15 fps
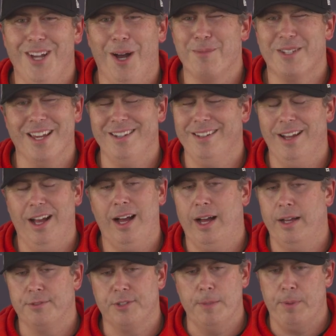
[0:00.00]
I'm just
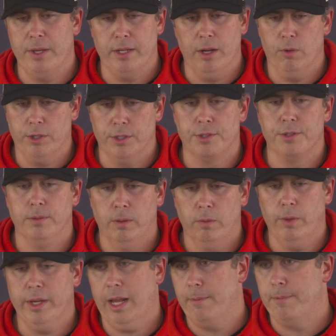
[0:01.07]
kidding. CP, no,
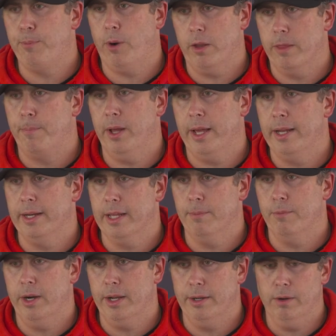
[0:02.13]
we got to form the plan to get
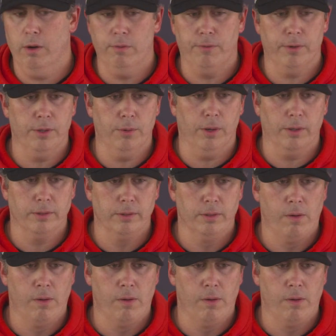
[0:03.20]
him ready to go for the one.